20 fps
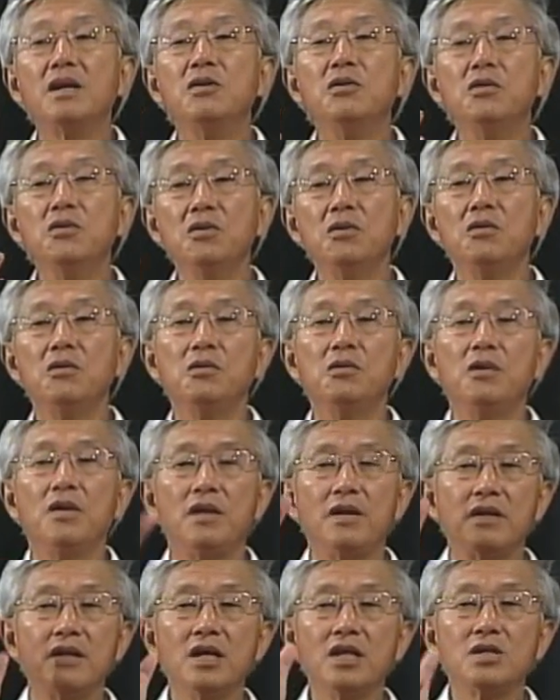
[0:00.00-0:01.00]
knew
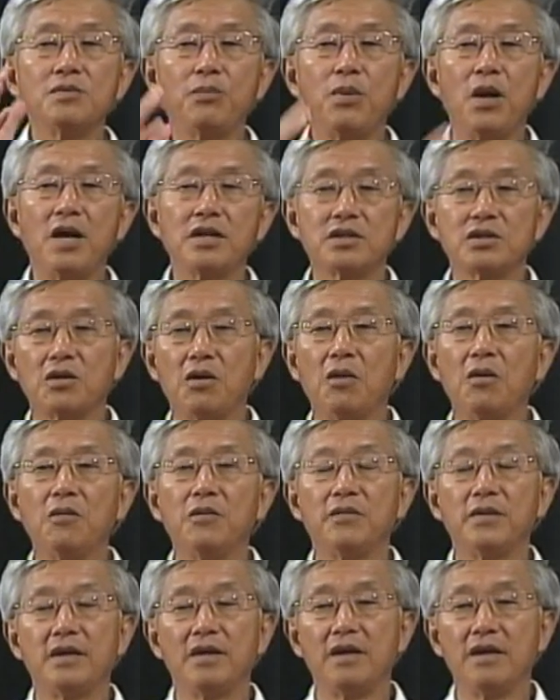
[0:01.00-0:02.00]
this puzzle
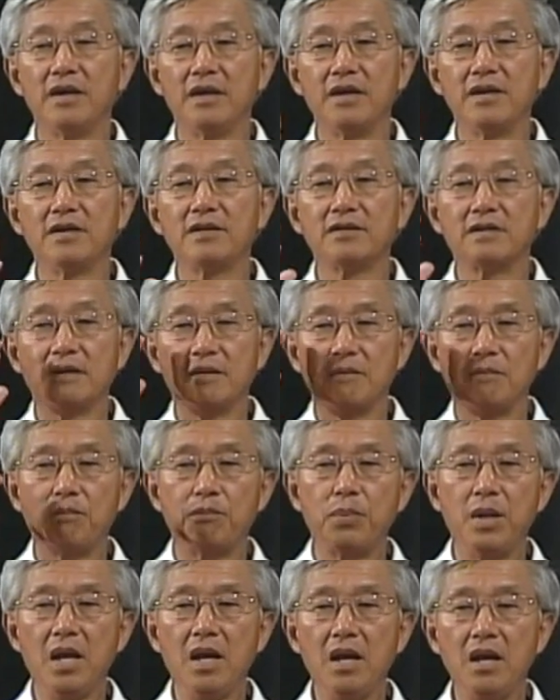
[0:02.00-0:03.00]
is
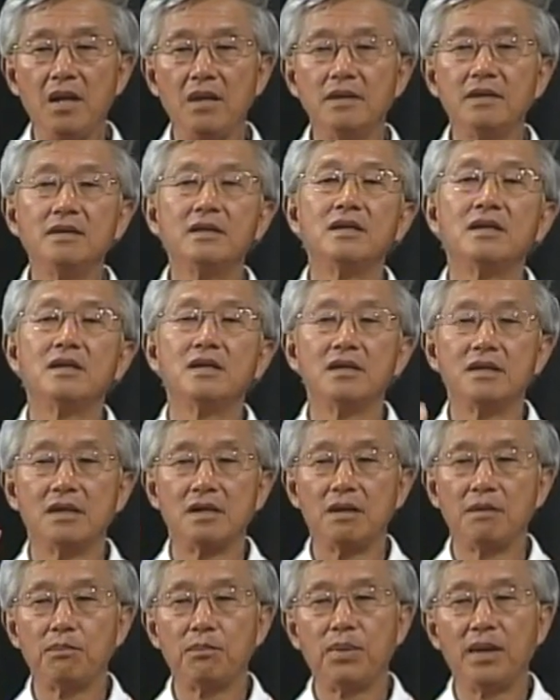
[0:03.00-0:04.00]
pin,
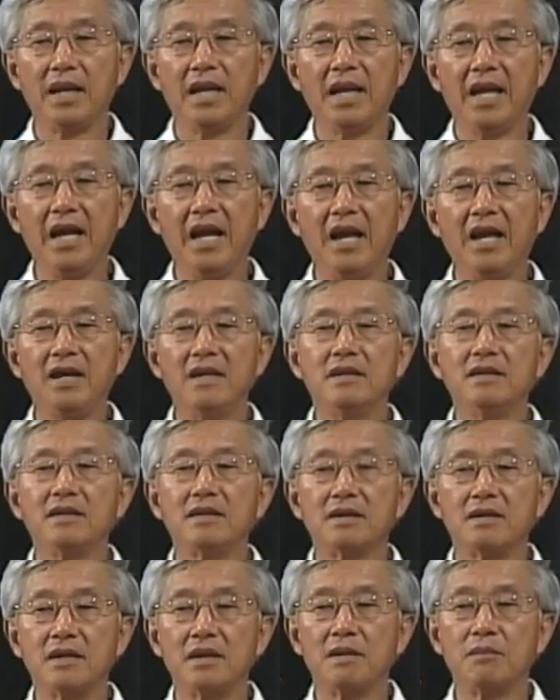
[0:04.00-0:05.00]
plain,
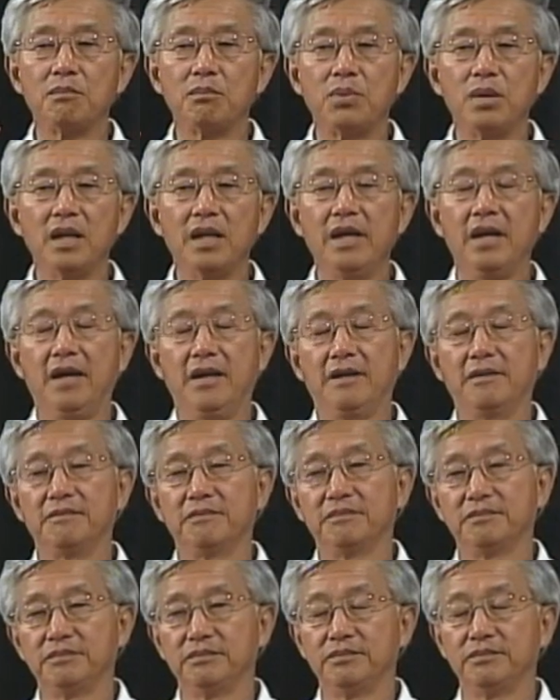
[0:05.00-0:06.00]
plain.
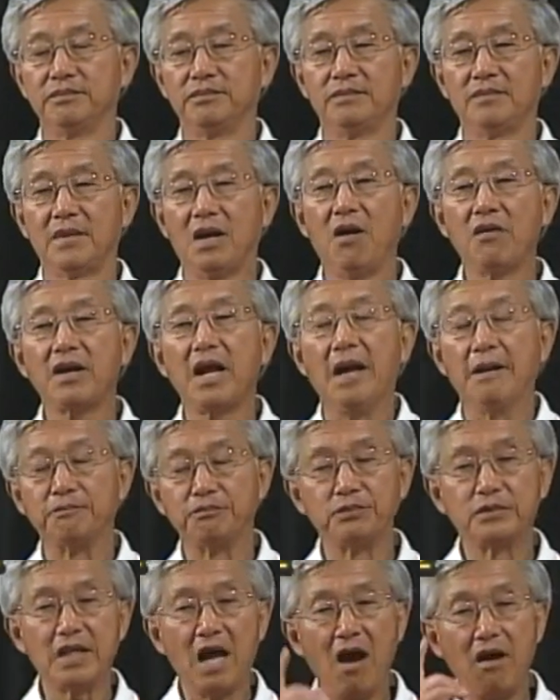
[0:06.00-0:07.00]
Okay,
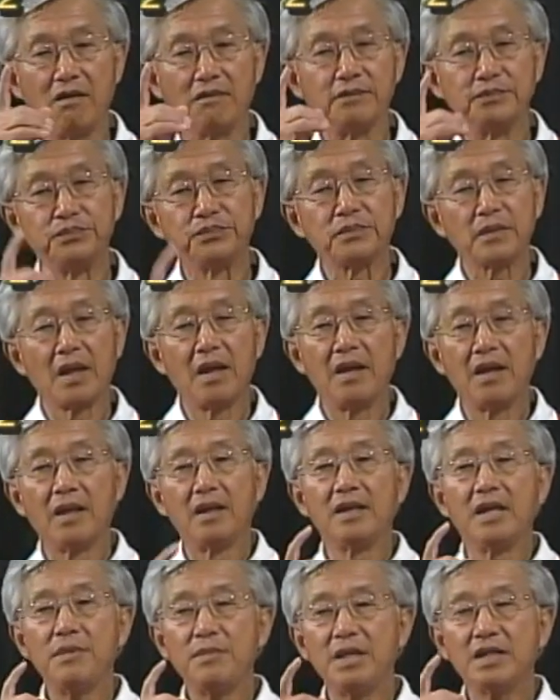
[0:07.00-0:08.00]
now
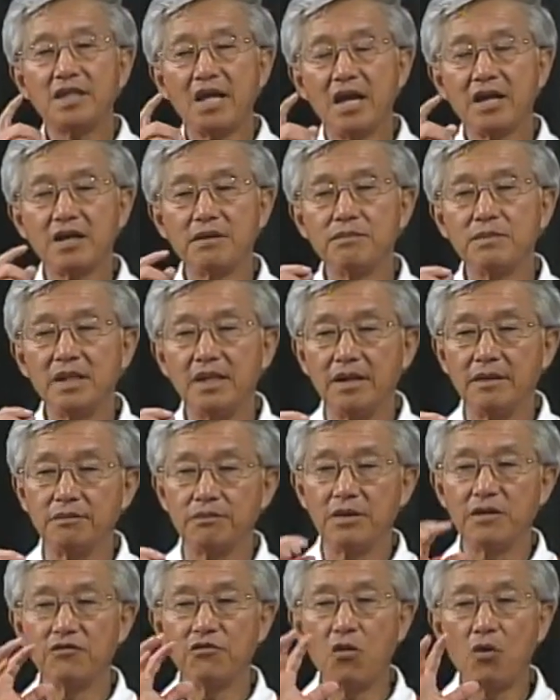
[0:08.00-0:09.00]
let me take a minute
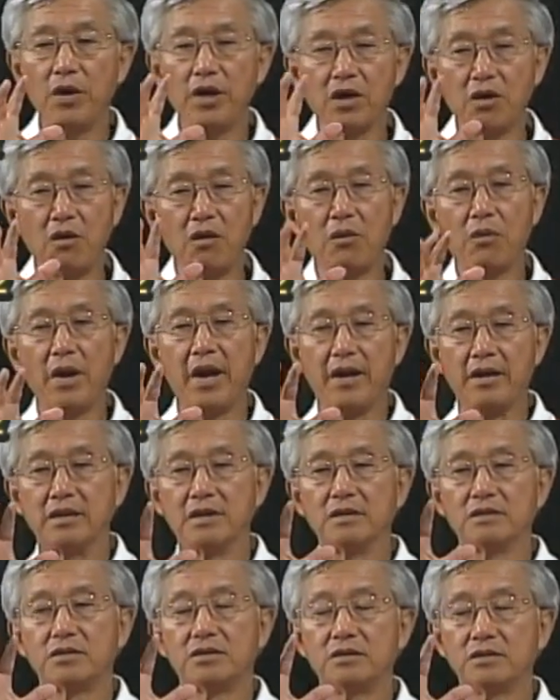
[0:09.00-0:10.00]
before we go away.
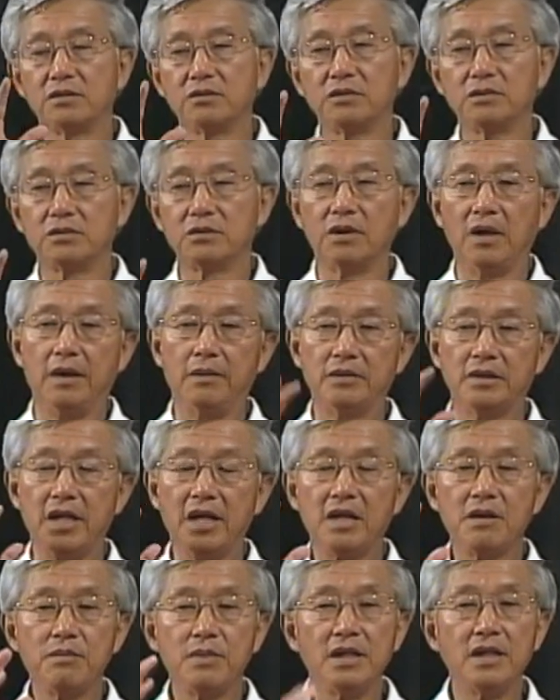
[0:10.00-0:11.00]

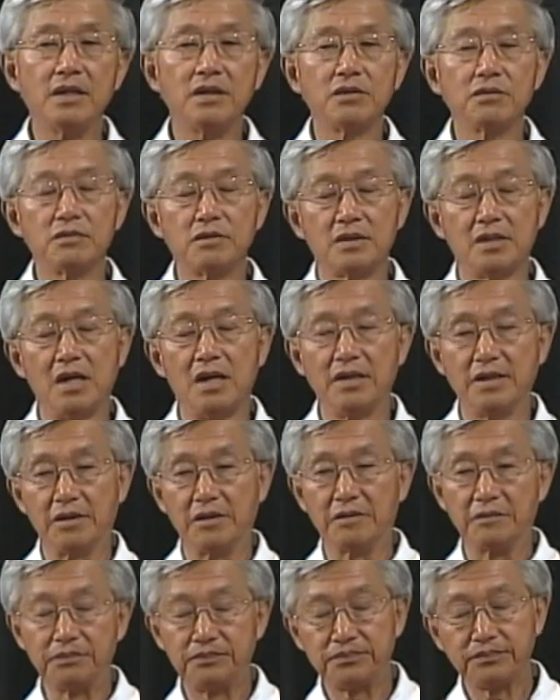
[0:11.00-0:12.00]
Take a minute to tell
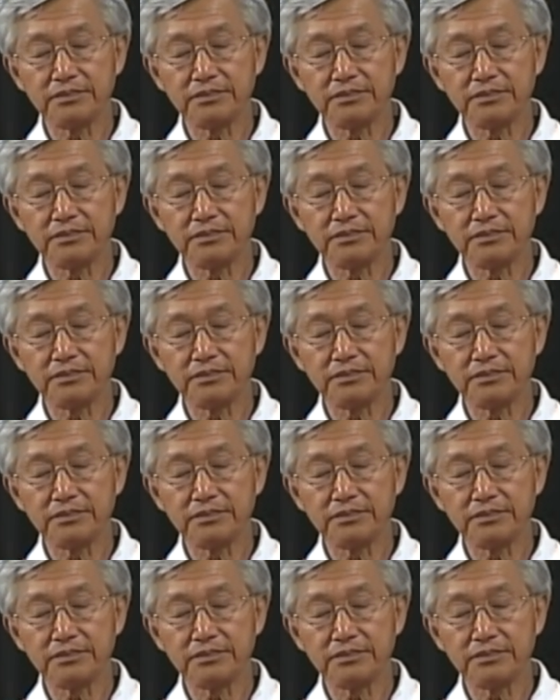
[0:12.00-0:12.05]
you.